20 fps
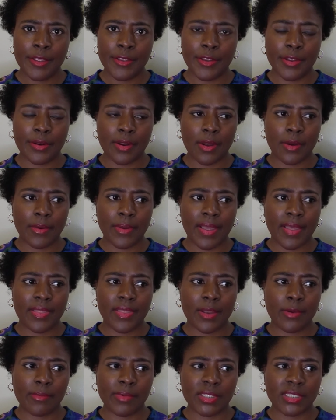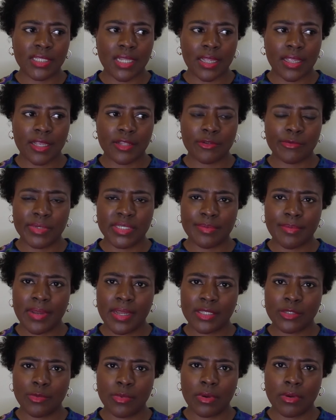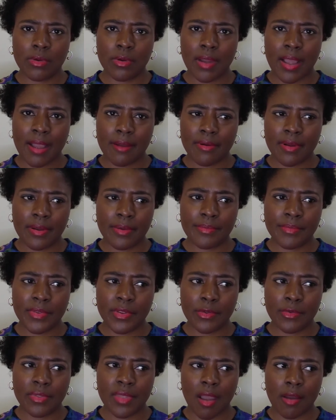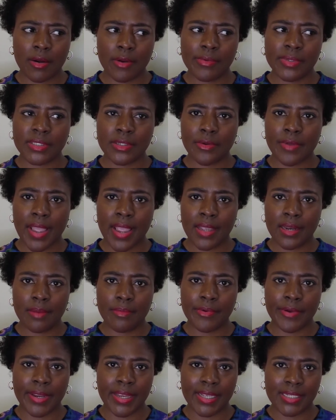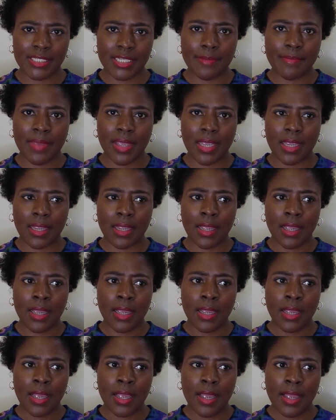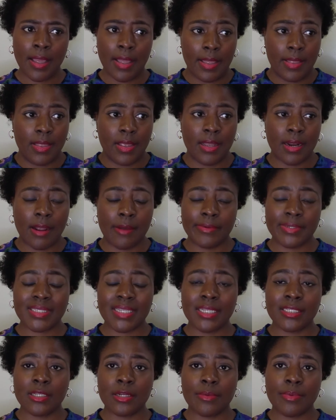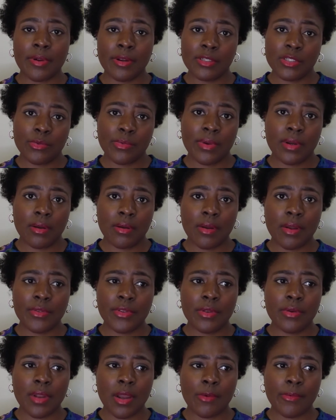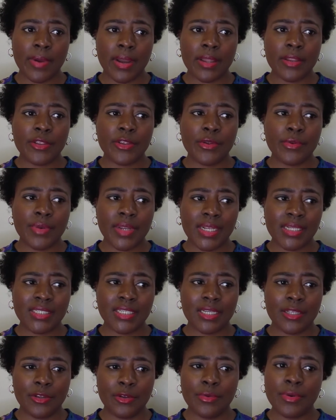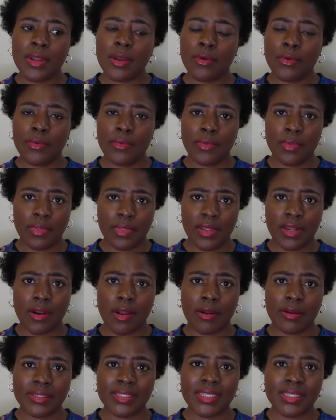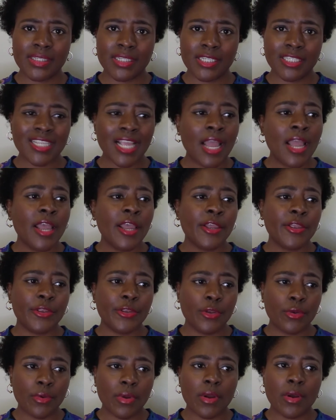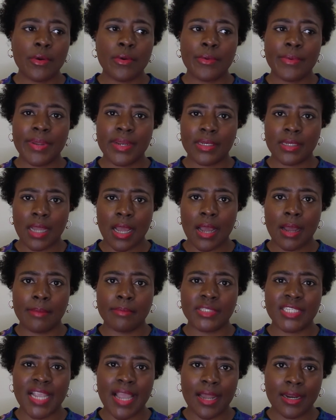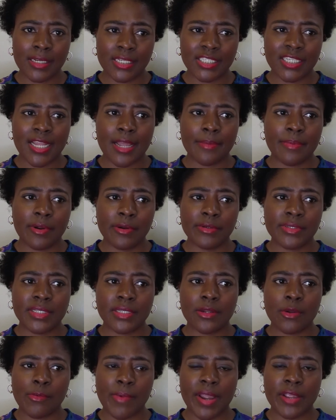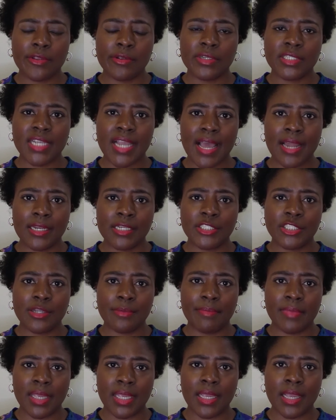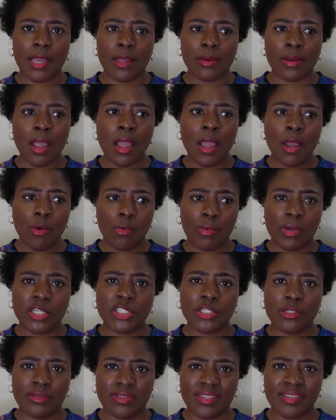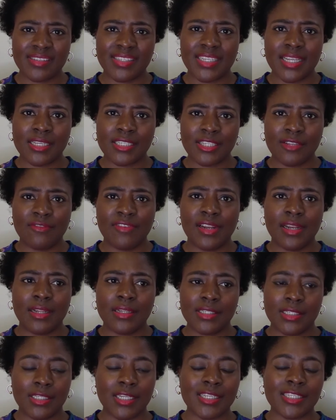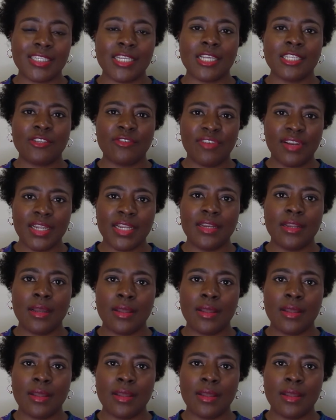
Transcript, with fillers: you know and then once i get the response well how come you thought it was okay to bring it to me and then i would say to the person well you know what you need to you know the narcissist you go and um, challenge that person the way you're challenging me and once you've successful, successfully